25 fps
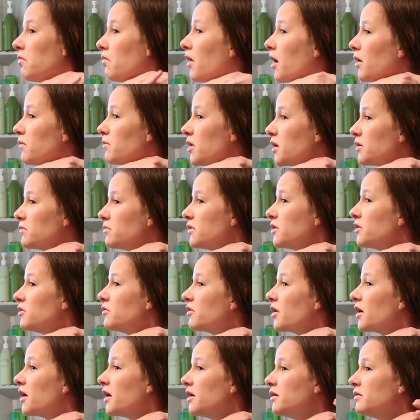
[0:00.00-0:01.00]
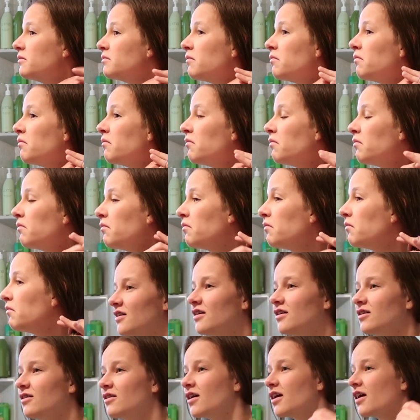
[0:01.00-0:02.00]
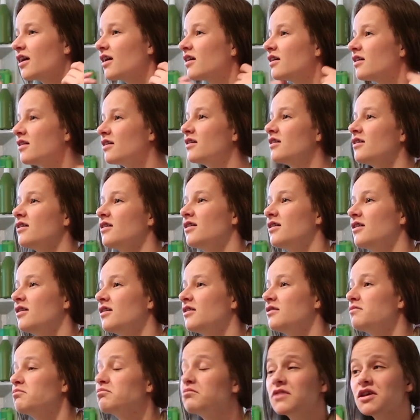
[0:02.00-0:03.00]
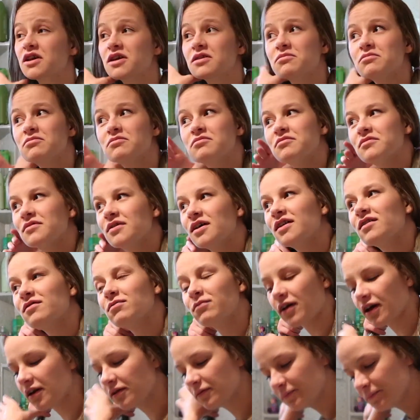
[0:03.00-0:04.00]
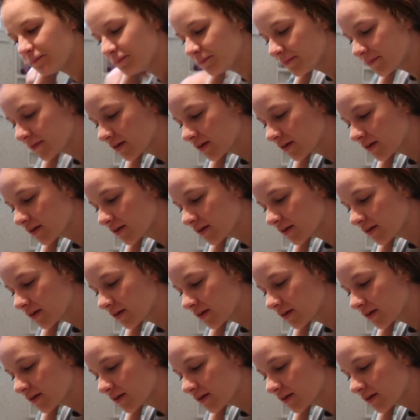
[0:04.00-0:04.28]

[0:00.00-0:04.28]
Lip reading: that might be okay. Okay. Yeah, that's fine.